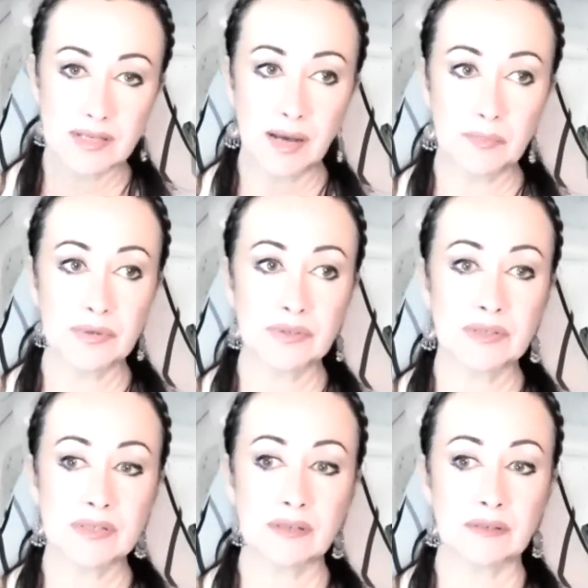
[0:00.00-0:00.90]

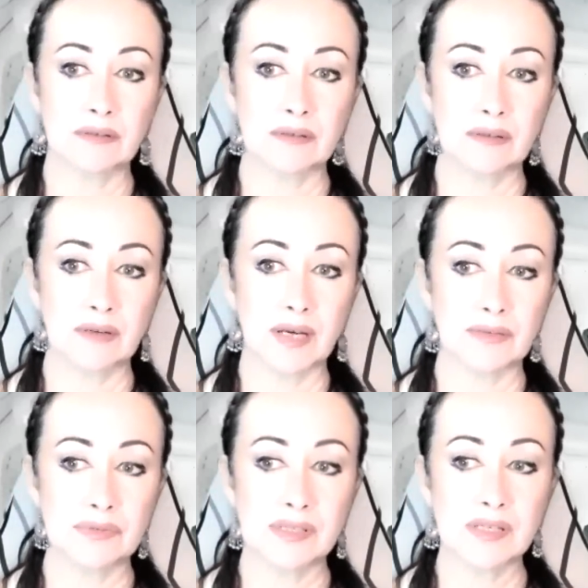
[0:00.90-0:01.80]
happened. The
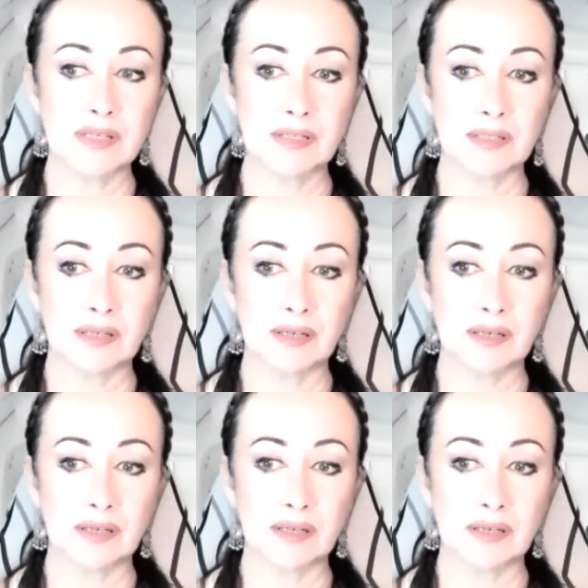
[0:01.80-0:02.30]
council